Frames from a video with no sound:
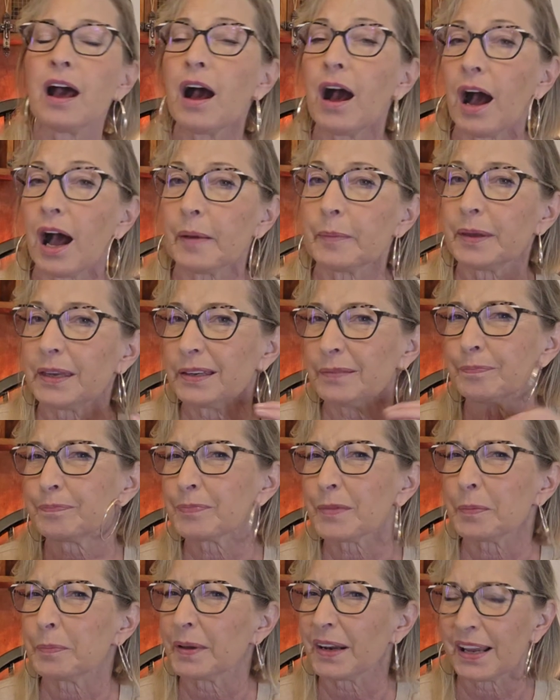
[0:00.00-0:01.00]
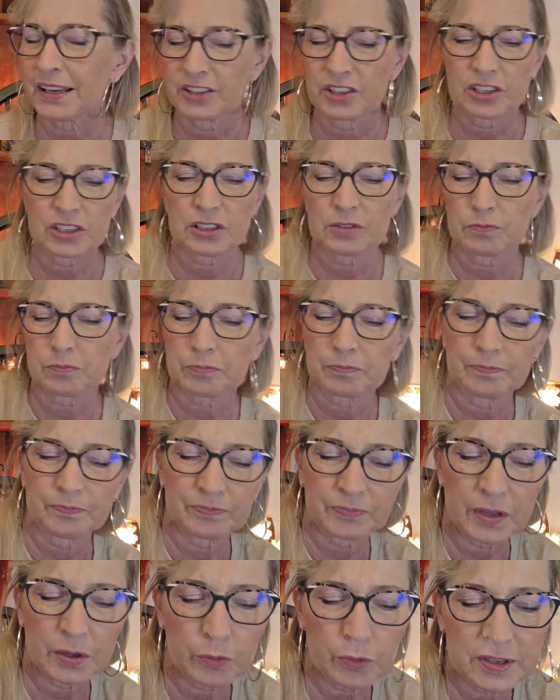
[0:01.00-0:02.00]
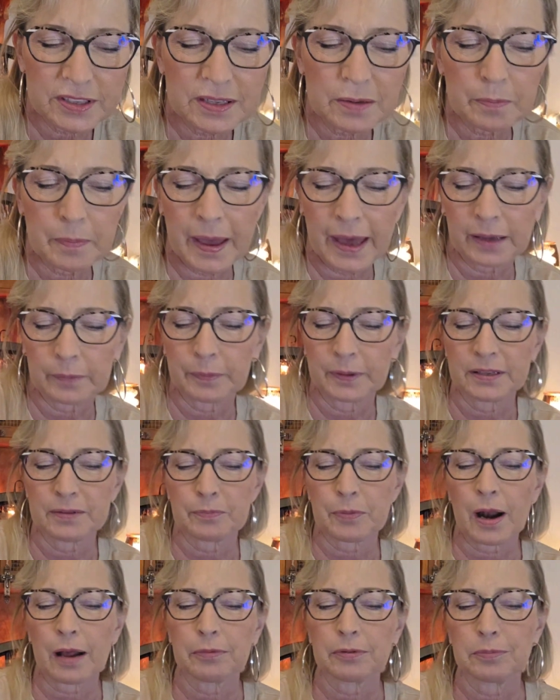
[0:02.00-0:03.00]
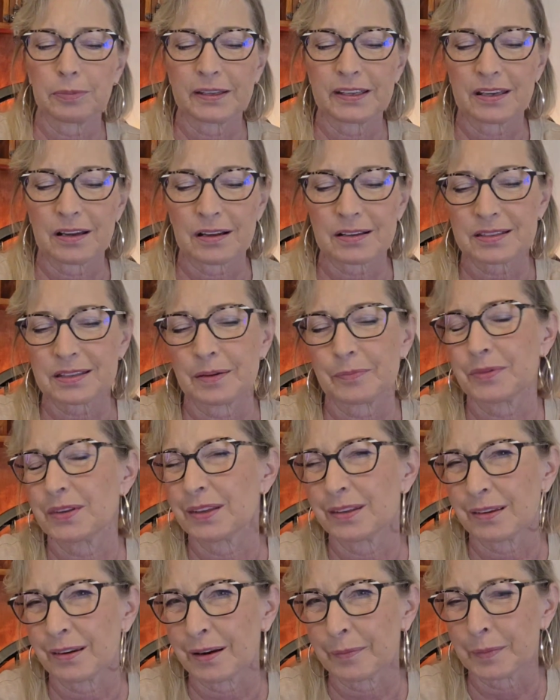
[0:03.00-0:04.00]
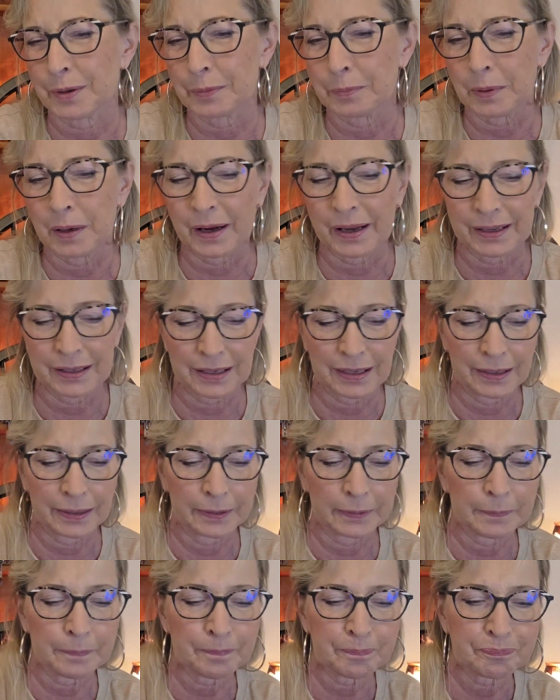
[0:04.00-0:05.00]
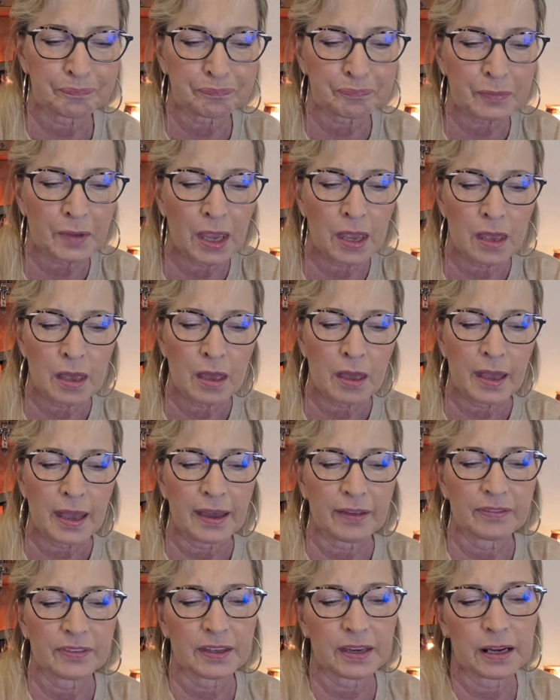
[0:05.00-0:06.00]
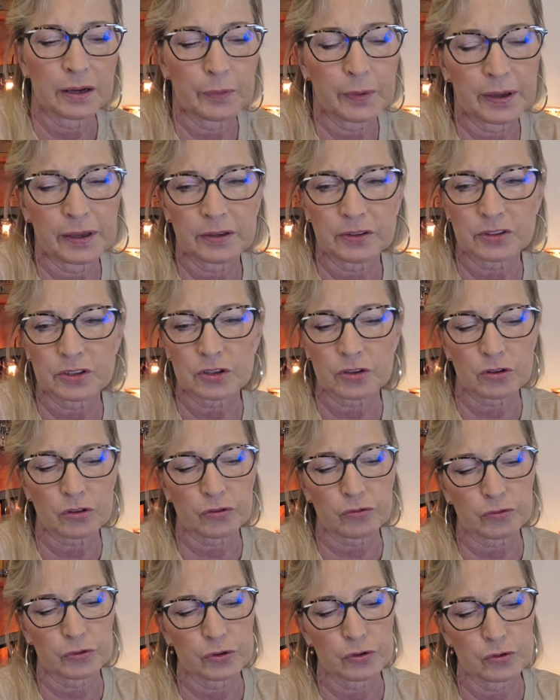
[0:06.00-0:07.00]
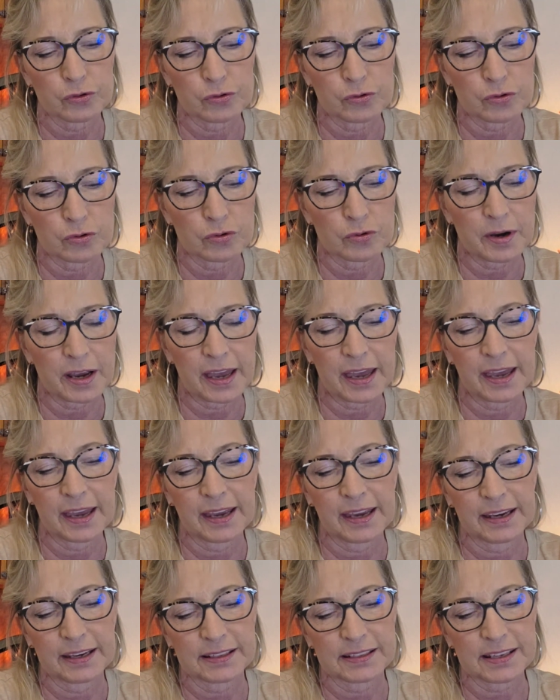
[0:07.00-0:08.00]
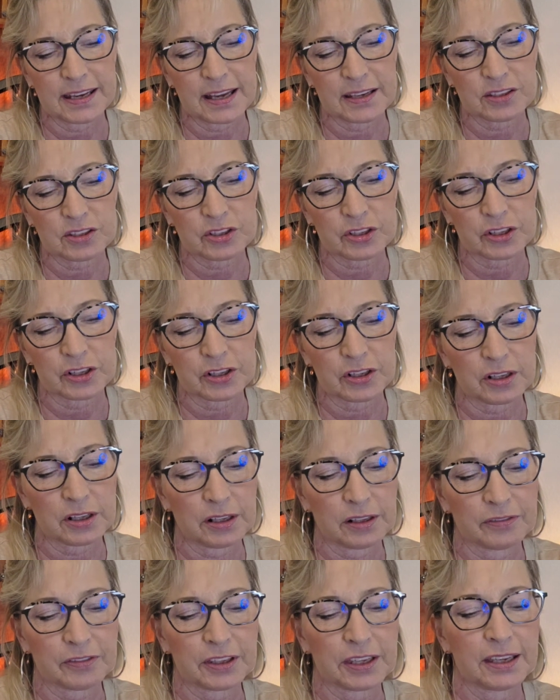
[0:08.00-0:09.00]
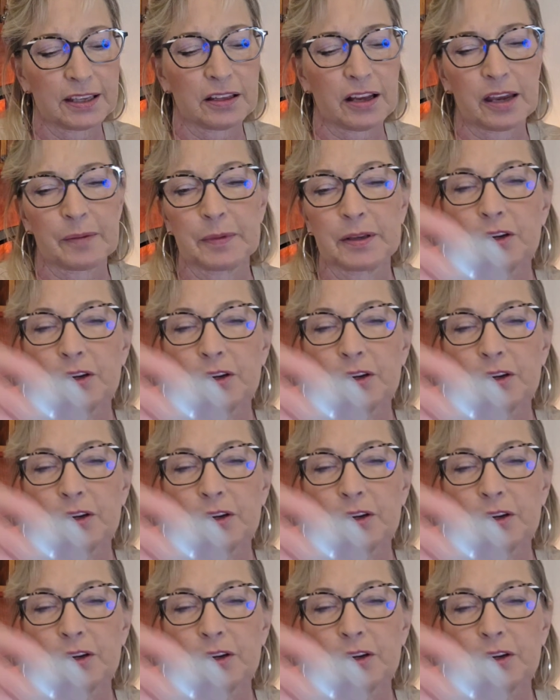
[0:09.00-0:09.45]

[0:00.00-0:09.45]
I mean, but I just wasn't bad, but probably not something that I'm going to buy again. And then I went through a tester of key lime and